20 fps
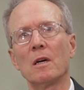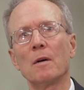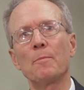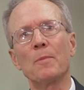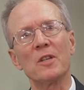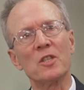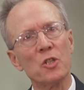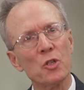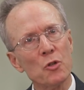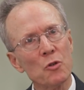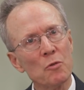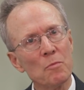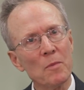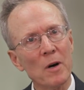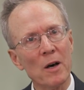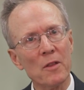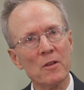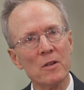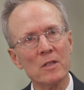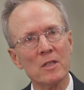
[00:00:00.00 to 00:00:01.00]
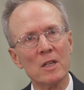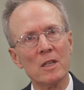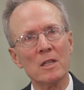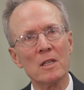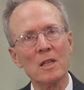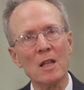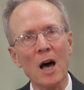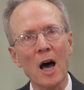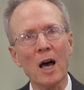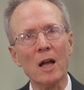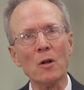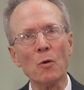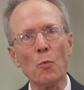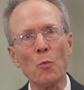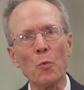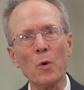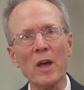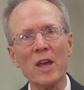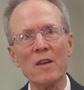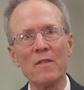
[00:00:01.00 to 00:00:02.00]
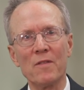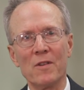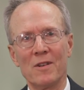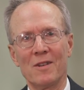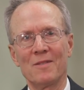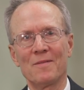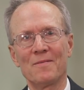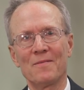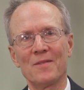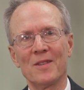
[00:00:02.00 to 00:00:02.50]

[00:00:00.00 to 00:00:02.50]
But true mother did not waver.